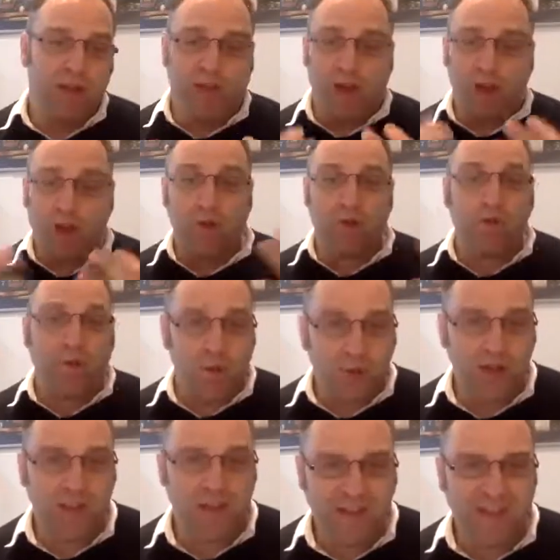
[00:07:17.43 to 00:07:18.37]
got other
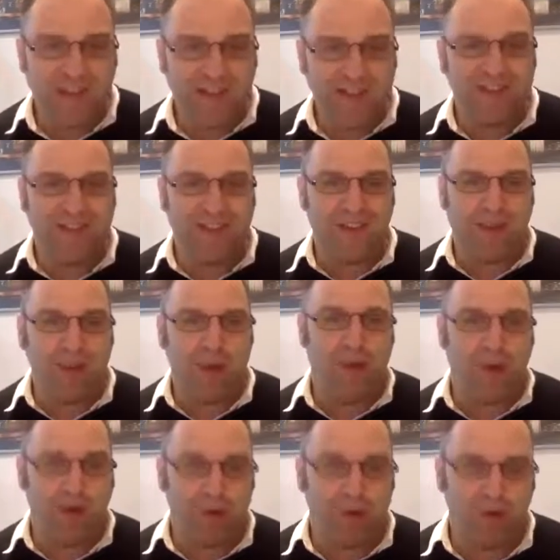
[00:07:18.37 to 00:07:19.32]
focuses that they
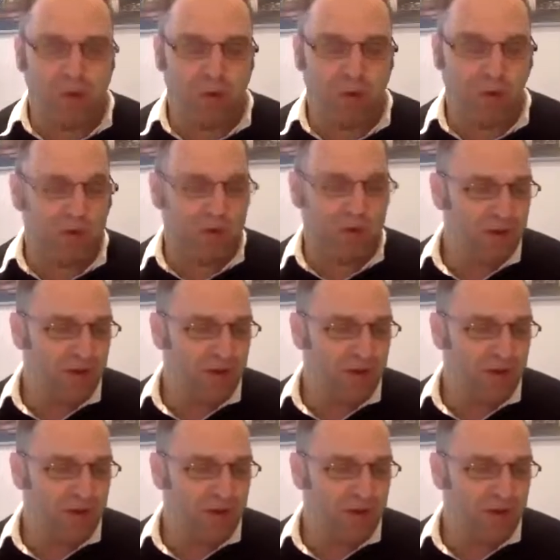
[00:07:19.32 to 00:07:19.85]
want to promote.